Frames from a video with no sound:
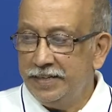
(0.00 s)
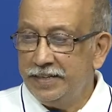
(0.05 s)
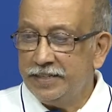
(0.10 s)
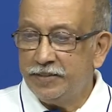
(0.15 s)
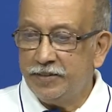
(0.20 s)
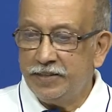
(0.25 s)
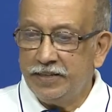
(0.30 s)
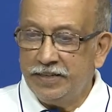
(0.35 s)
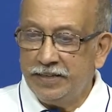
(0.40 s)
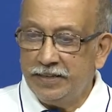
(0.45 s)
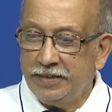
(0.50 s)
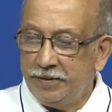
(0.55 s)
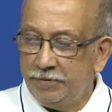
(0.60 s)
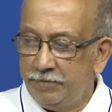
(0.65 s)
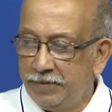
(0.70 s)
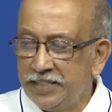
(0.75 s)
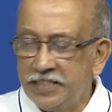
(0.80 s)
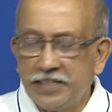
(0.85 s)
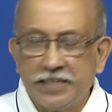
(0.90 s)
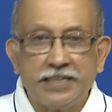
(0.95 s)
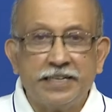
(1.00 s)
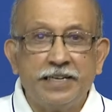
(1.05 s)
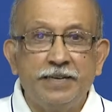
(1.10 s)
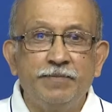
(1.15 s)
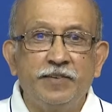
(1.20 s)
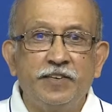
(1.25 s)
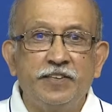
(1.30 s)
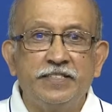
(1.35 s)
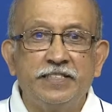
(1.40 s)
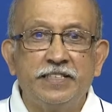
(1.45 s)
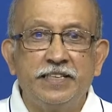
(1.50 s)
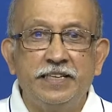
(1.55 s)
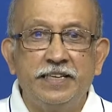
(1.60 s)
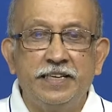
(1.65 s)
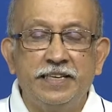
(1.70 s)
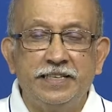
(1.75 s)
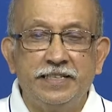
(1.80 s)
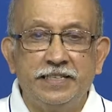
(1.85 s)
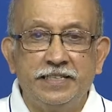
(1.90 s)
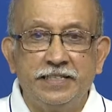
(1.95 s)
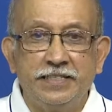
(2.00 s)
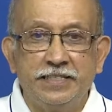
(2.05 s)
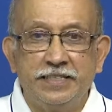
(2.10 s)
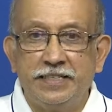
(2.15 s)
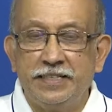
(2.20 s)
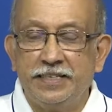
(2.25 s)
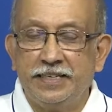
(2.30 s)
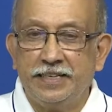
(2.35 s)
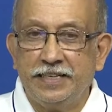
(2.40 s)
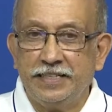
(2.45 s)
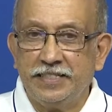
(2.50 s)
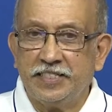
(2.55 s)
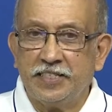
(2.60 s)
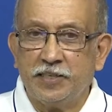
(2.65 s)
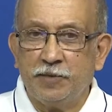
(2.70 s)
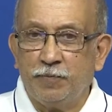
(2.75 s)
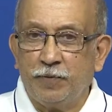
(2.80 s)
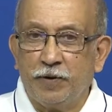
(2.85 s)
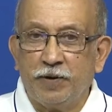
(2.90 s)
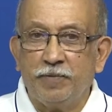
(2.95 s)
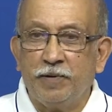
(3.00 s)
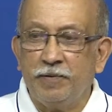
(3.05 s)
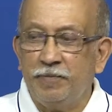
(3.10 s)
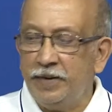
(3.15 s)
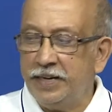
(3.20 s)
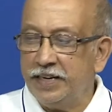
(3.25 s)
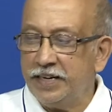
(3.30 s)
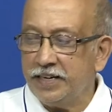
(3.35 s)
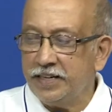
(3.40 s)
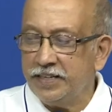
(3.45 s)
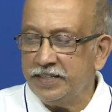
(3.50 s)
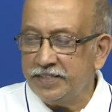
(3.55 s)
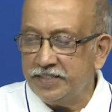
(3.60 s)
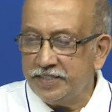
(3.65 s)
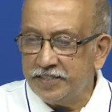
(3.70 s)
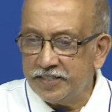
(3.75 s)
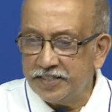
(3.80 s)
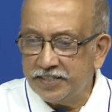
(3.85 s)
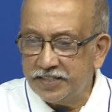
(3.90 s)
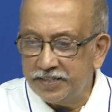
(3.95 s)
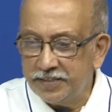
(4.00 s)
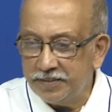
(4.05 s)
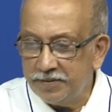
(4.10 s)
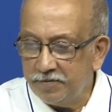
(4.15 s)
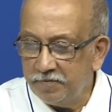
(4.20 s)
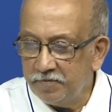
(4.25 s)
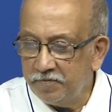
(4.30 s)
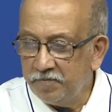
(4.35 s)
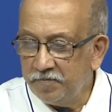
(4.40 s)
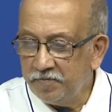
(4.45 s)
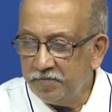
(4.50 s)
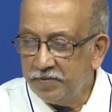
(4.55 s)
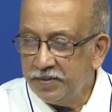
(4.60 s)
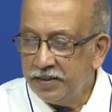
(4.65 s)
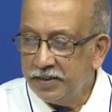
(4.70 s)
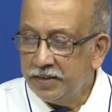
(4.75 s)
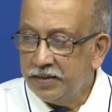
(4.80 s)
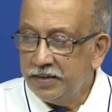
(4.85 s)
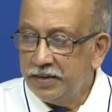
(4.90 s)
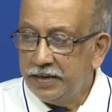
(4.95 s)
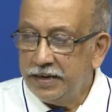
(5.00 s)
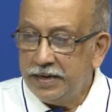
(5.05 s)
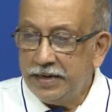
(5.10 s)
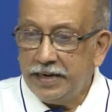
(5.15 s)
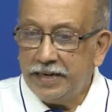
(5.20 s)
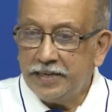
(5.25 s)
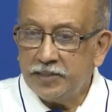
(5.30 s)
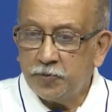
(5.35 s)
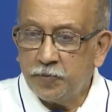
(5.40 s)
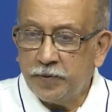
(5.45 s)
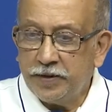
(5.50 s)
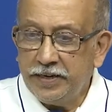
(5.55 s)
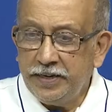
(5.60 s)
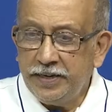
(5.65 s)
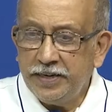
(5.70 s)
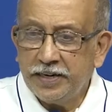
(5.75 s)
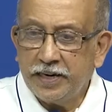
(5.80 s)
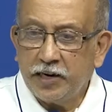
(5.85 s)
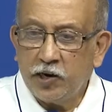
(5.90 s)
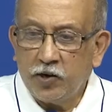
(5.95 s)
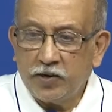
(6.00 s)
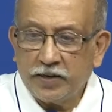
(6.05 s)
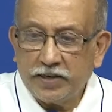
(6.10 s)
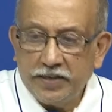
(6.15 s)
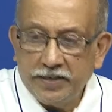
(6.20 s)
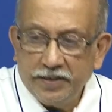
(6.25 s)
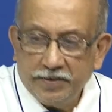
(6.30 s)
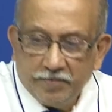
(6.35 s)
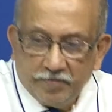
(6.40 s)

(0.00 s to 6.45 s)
So, the basic time constraint is the test probably runs as per a clock.